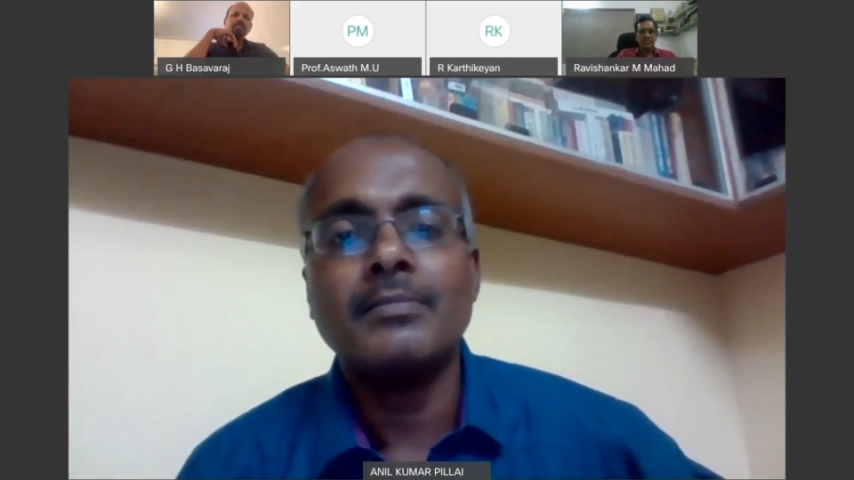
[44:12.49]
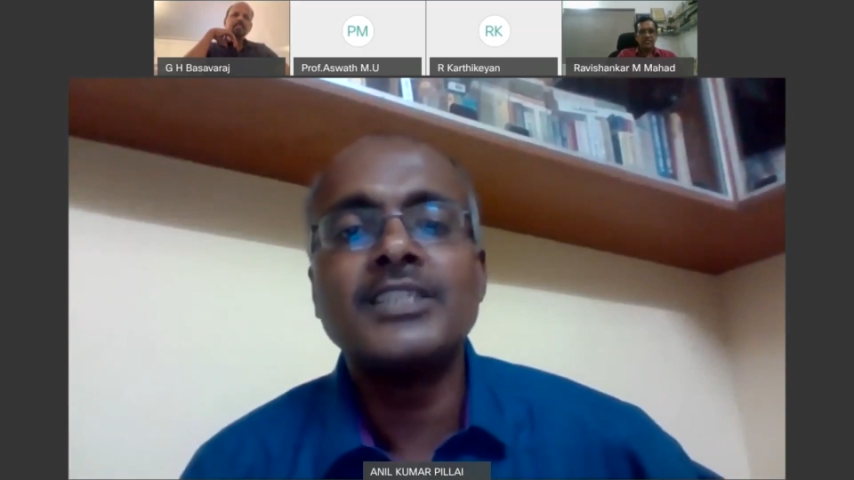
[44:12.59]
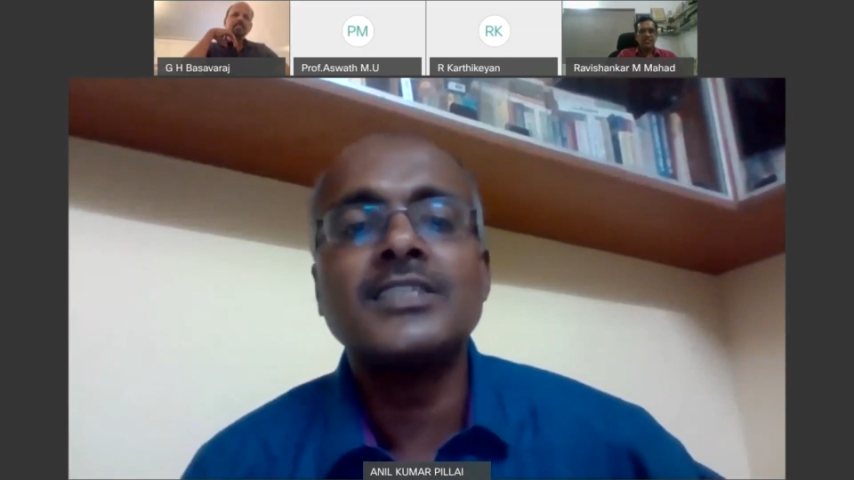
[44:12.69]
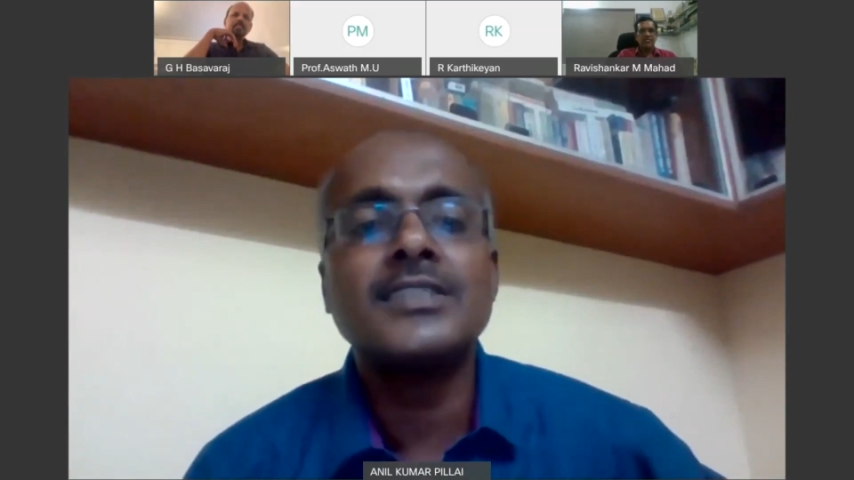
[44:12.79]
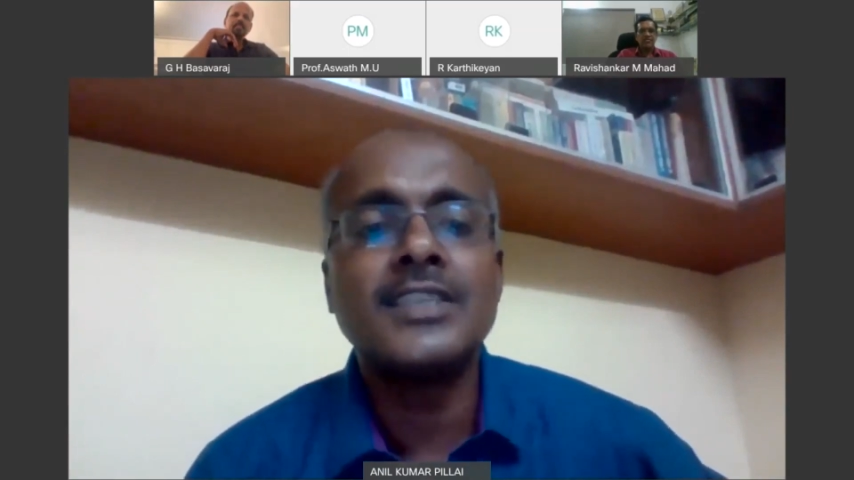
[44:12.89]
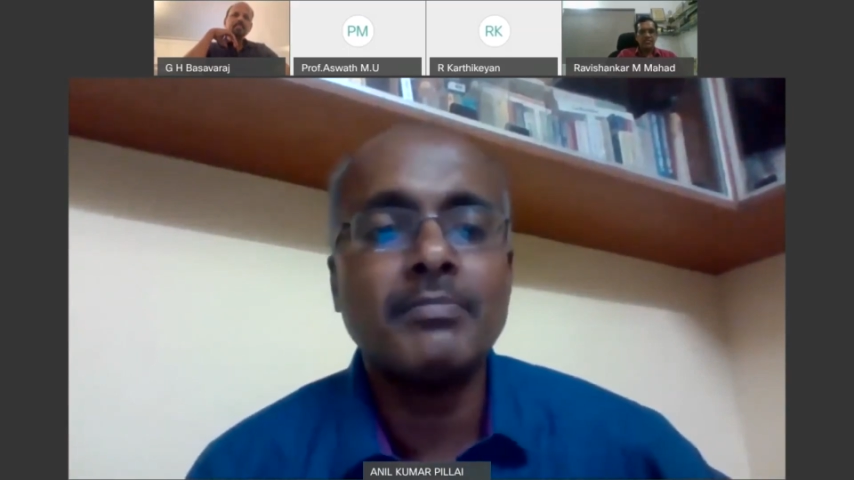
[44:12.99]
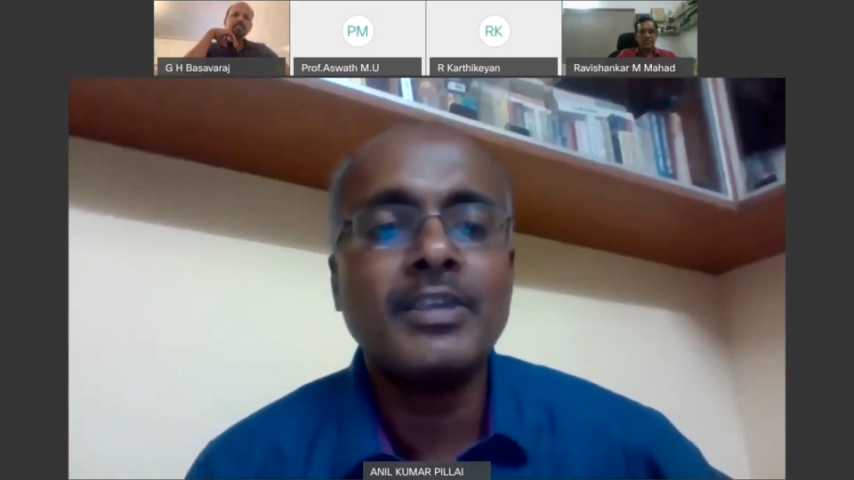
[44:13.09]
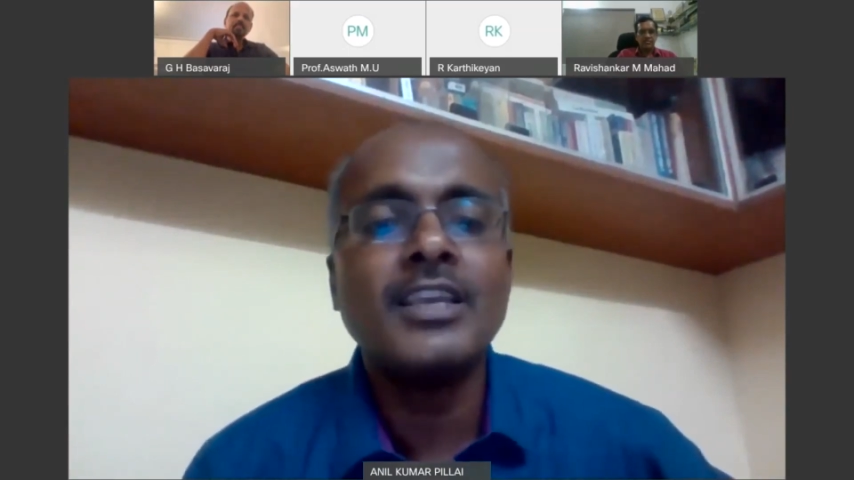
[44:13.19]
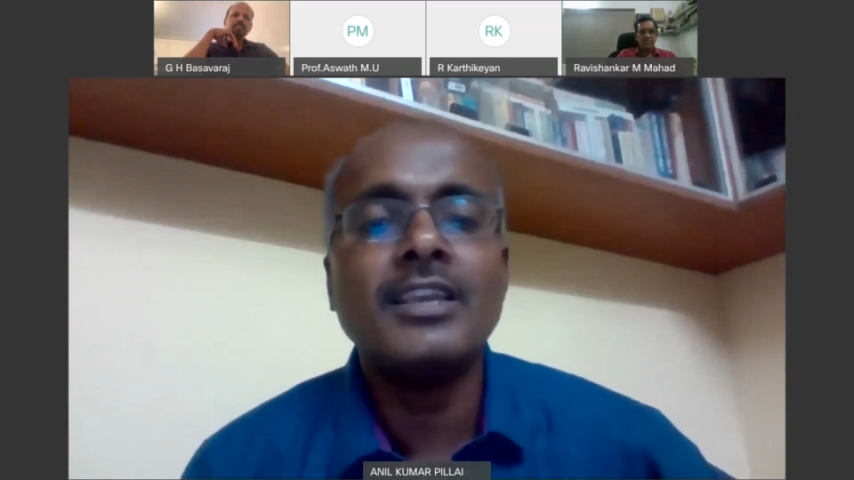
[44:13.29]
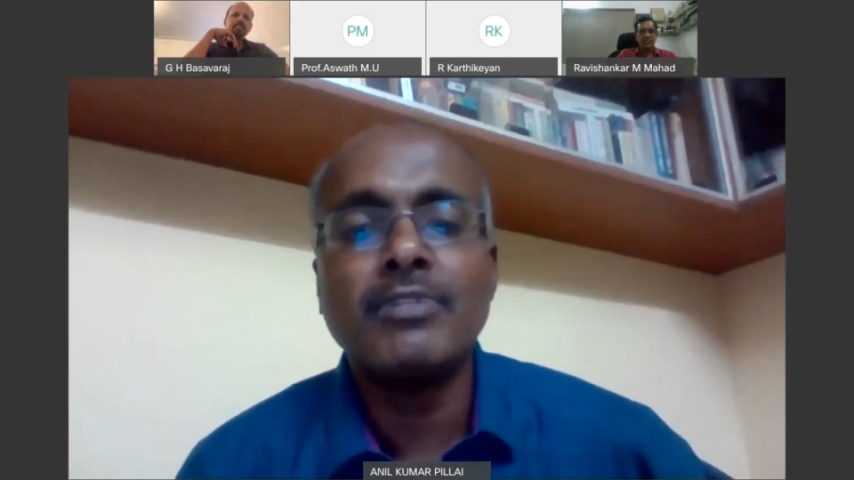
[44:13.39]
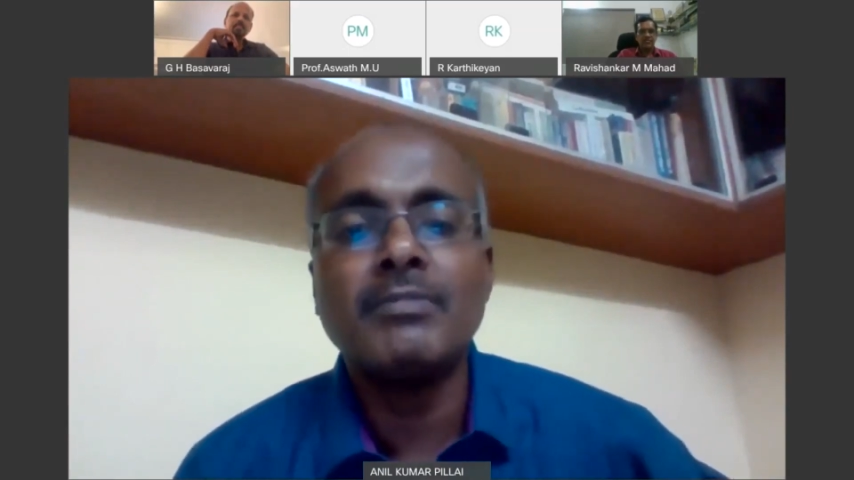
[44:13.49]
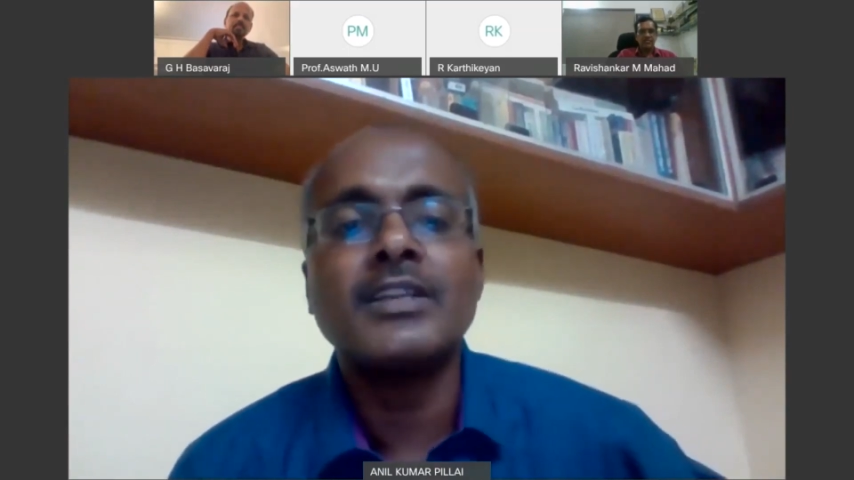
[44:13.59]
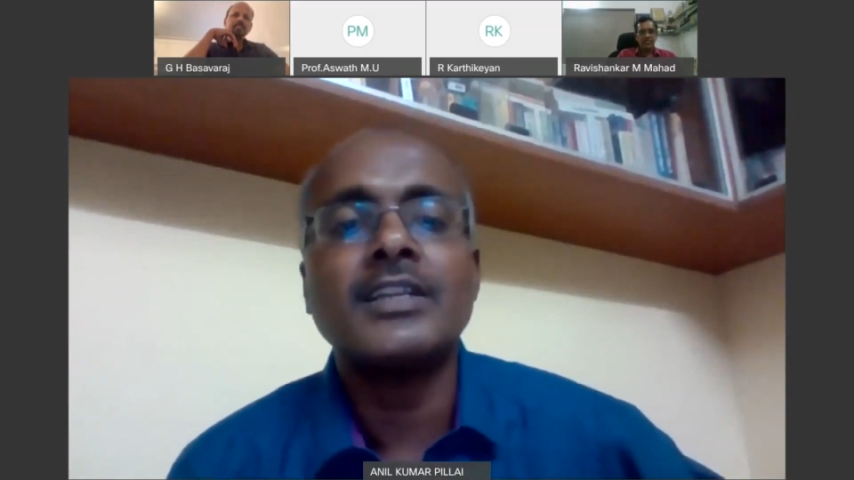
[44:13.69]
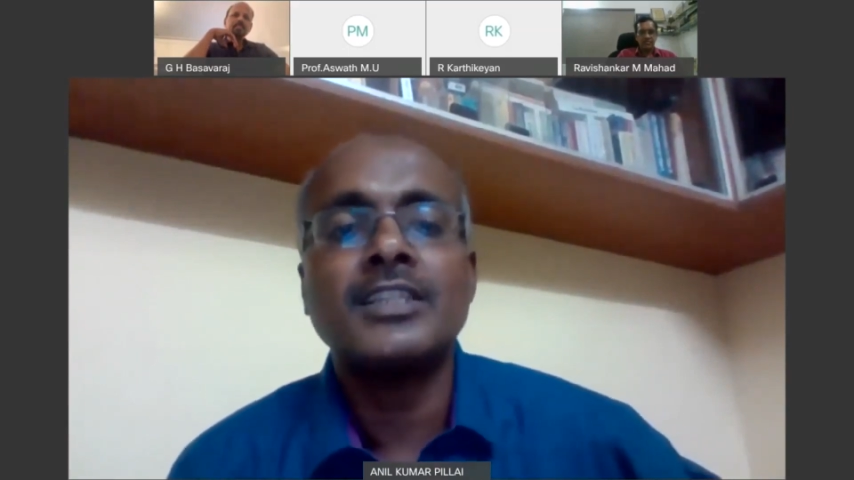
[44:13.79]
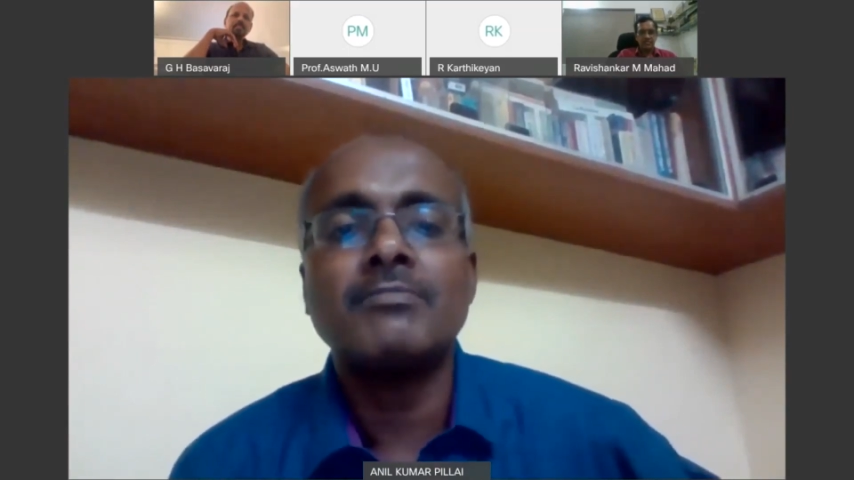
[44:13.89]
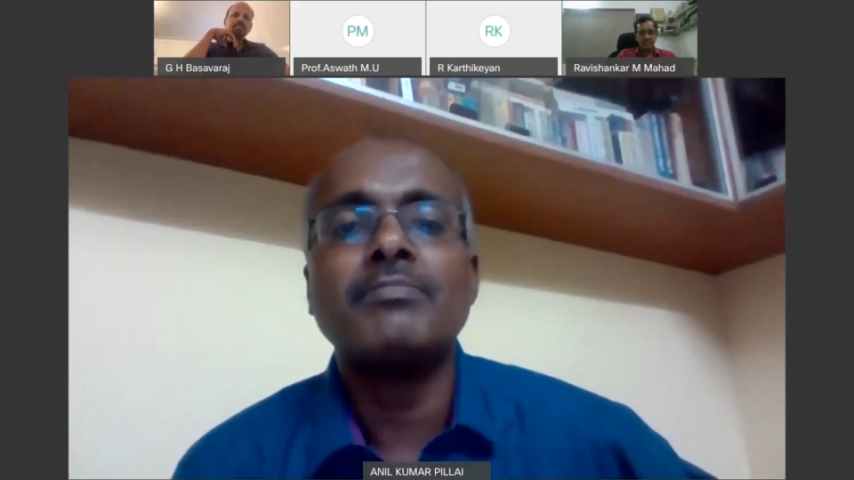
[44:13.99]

measures are being implemented.